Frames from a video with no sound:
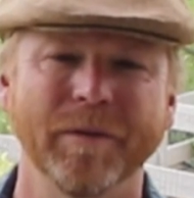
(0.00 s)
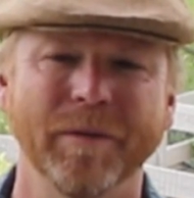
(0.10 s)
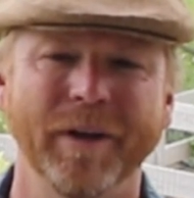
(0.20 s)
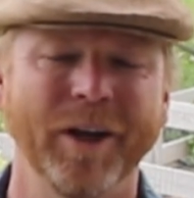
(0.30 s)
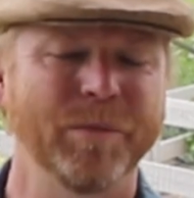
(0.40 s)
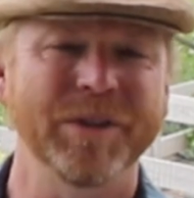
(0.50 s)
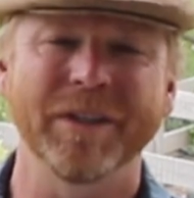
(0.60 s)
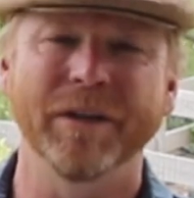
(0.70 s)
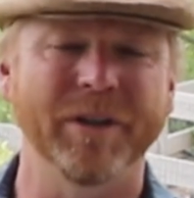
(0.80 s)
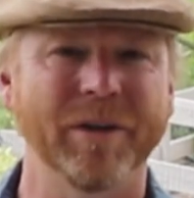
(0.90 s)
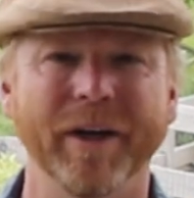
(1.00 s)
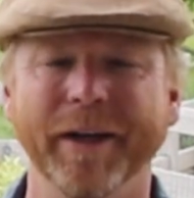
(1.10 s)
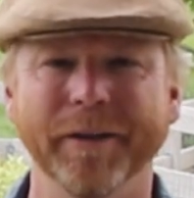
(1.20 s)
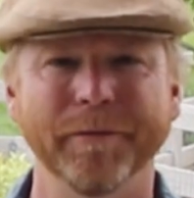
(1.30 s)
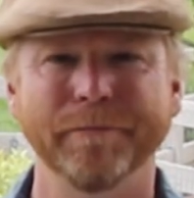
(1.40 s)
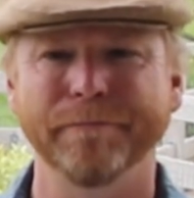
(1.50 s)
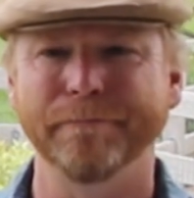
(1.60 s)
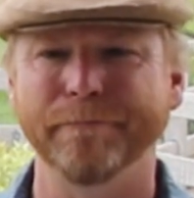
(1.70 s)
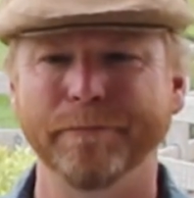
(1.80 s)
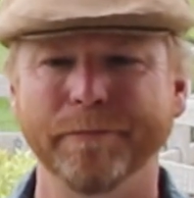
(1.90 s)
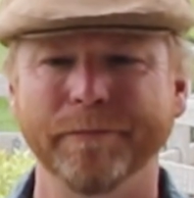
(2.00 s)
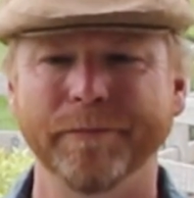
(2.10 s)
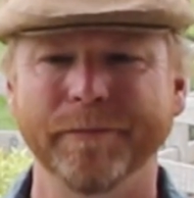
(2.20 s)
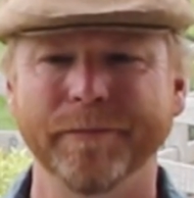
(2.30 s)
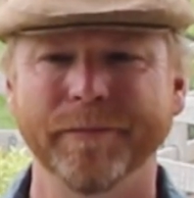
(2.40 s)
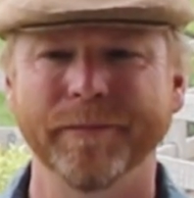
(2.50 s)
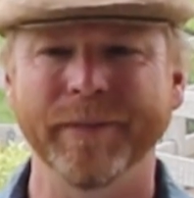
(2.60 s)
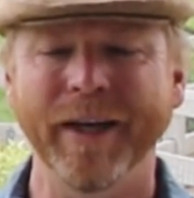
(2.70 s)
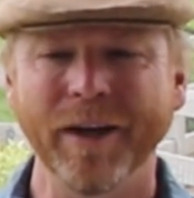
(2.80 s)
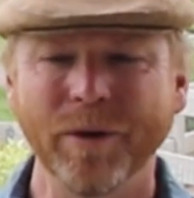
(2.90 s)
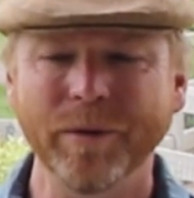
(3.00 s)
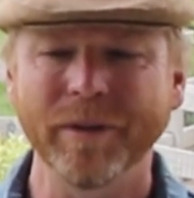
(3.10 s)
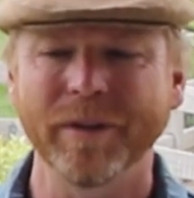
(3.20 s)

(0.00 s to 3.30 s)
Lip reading: I almost never cried. Now,